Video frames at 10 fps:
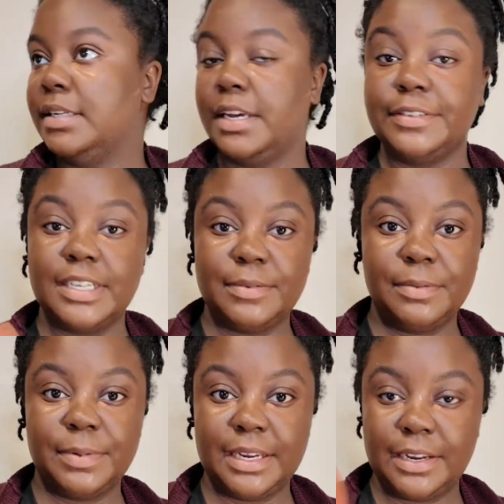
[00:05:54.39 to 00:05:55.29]
Now it's time to
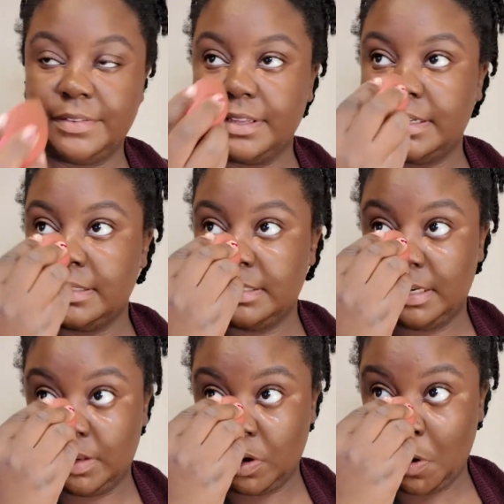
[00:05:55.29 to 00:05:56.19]
blend out the
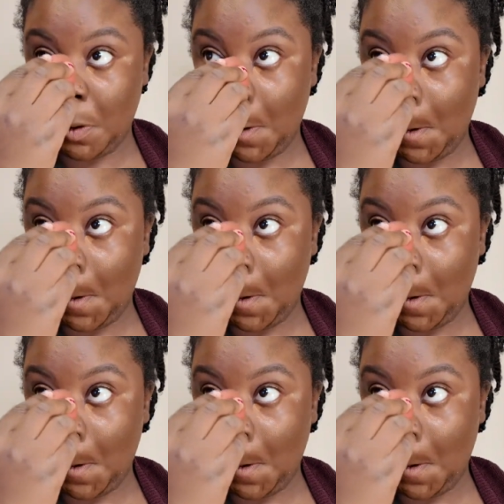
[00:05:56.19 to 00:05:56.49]
concealer.